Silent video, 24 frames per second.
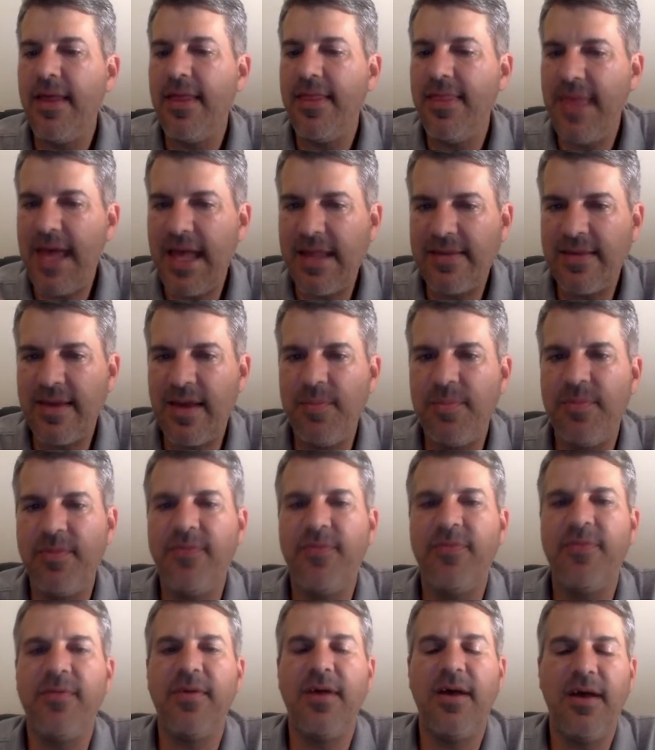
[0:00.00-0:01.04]
that type
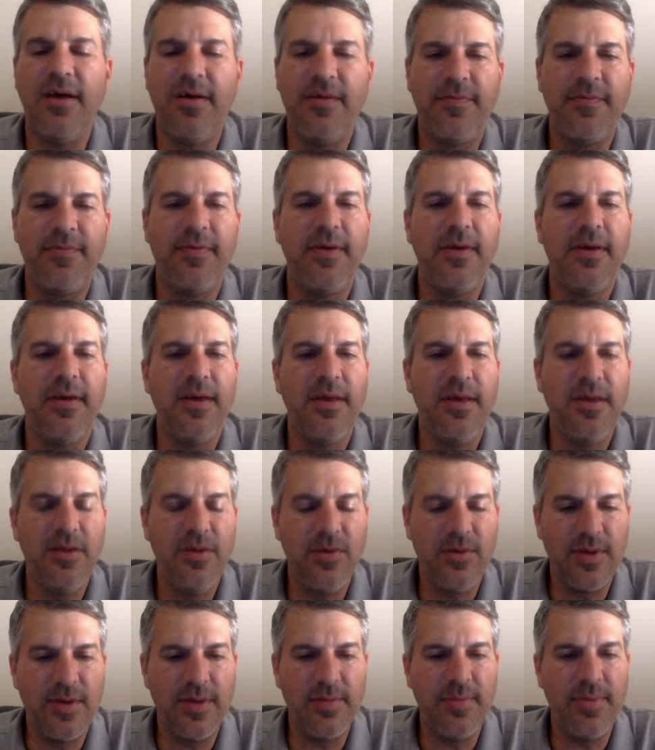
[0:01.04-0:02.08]
of stuff
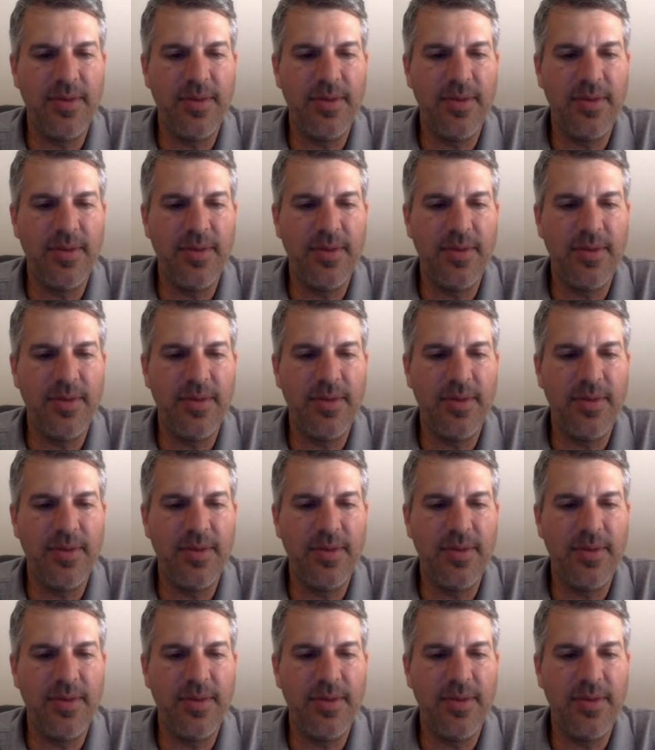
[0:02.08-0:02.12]
you can